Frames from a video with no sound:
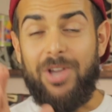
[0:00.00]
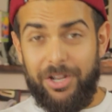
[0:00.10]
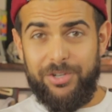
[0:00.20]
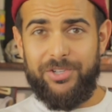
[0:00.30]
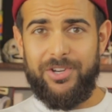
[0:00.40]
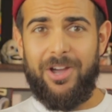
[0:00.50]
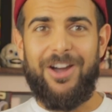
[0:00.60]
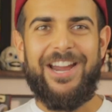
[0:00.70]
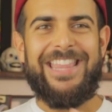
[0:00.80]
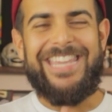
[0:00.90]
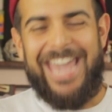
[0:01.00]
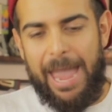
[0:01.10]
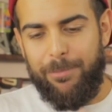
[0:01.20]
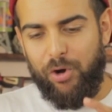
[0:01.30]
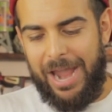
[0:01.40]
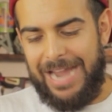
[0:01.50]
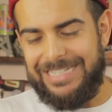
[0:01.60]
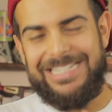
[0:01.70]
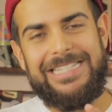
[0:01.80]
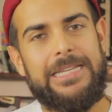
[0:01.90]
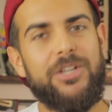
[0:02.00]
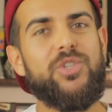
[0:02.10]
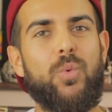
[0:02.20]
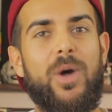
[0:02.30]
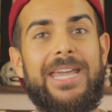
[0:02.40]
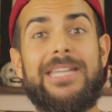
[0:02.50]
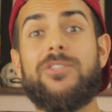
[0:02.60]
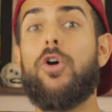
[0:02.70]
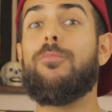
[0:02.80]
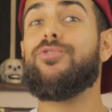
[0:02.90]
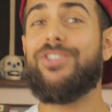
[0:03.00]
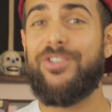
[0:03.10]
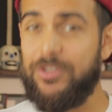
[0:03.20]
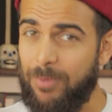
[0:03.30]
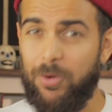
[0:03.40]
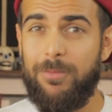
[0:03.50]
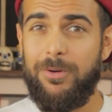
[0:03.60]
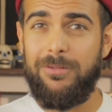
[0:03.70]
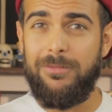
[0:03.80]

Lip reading: cut your cigar and the cap cracks in such a way it's almost unsmokable.